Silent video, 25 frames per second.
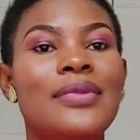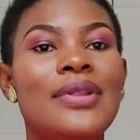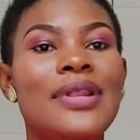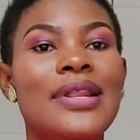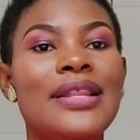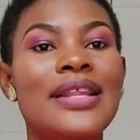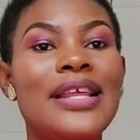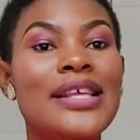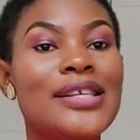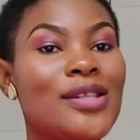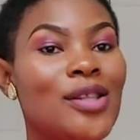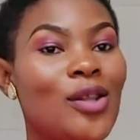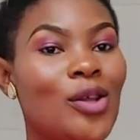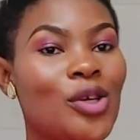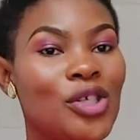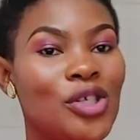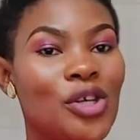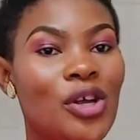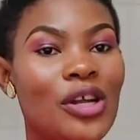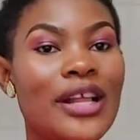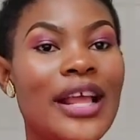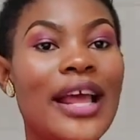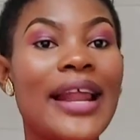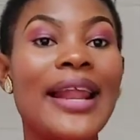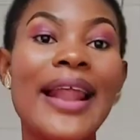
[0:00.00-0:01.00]
This
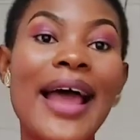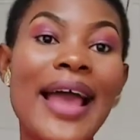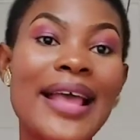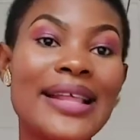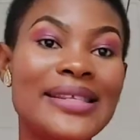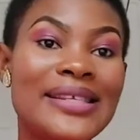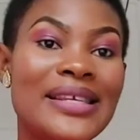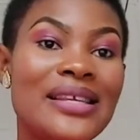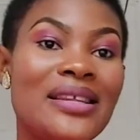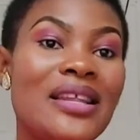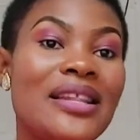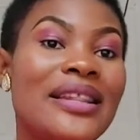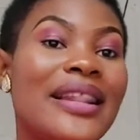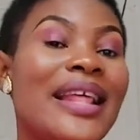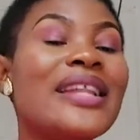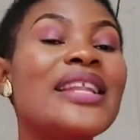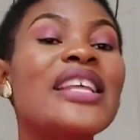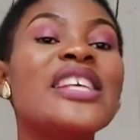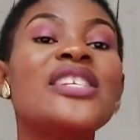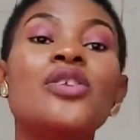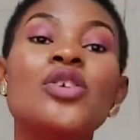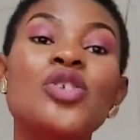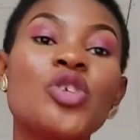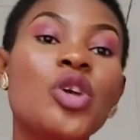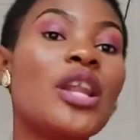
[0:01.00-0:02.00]
lotion can lighten,
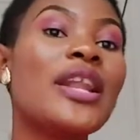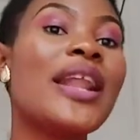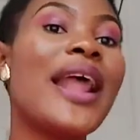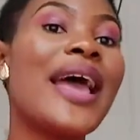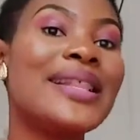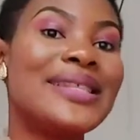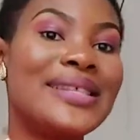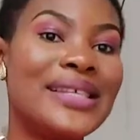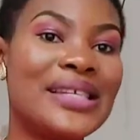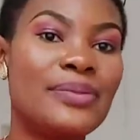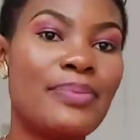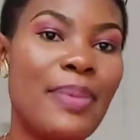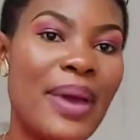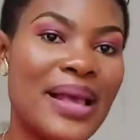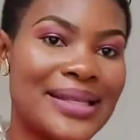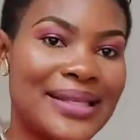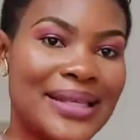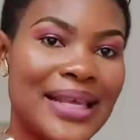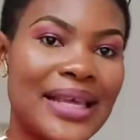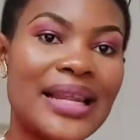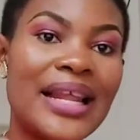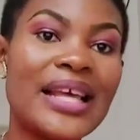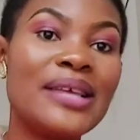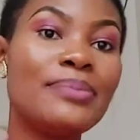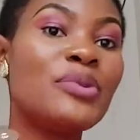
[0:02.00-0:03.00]
this lotion lightened my
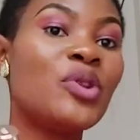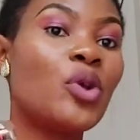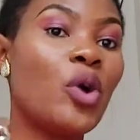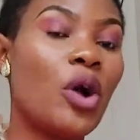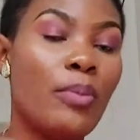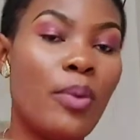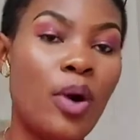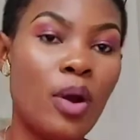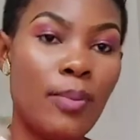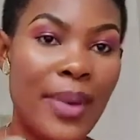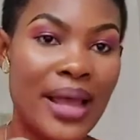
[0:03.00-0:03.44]
skin. Let me talk about